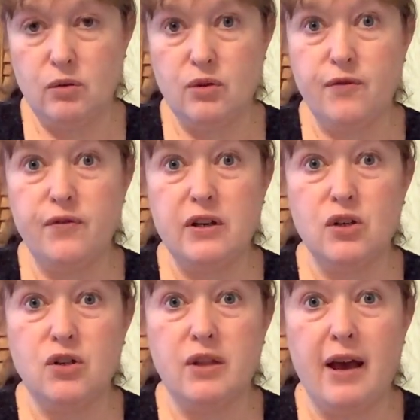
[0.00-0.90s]
you to
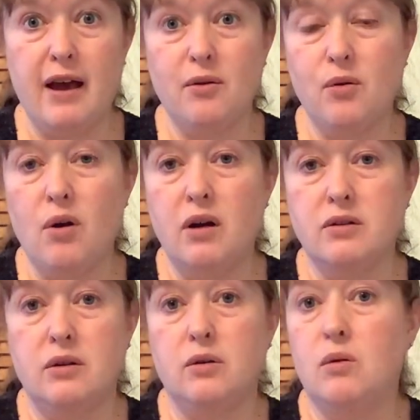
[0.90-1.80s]
finish that cross
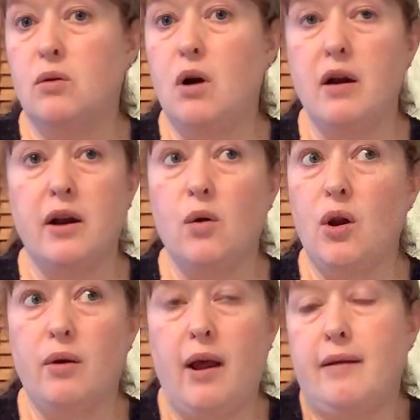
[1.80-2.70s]
in your own garden.
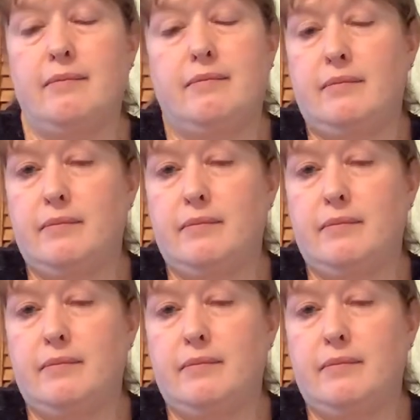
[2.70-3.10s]
And